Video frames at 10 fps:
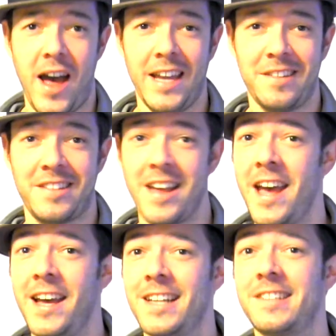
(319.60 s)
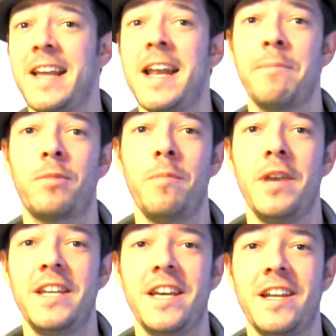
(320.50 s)
writes, stand-up
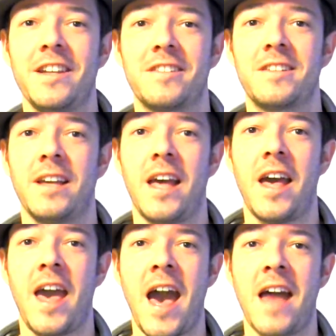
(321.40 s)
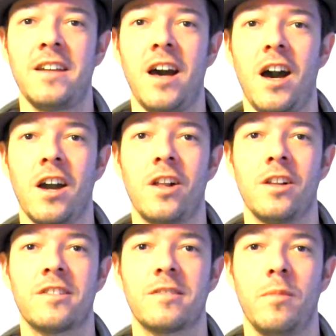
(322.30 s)
comedians had
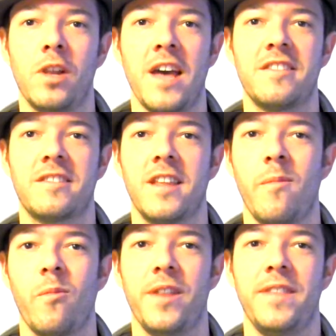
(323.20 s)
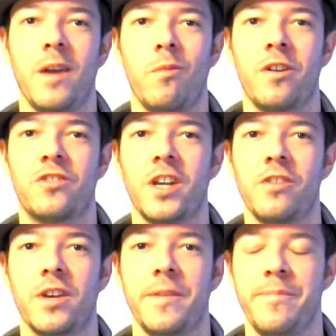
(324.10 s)
uncles molest them when they were
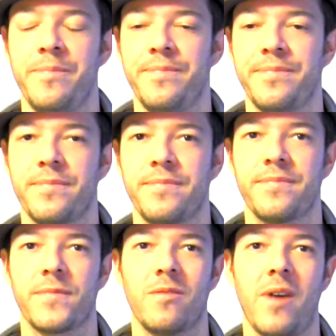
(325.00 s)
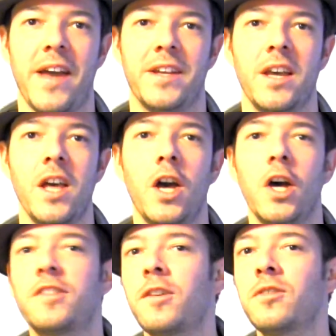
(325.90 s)
children. Right.
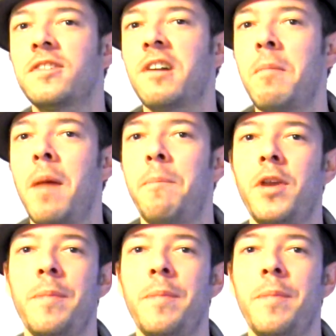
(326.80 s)
So to sum up,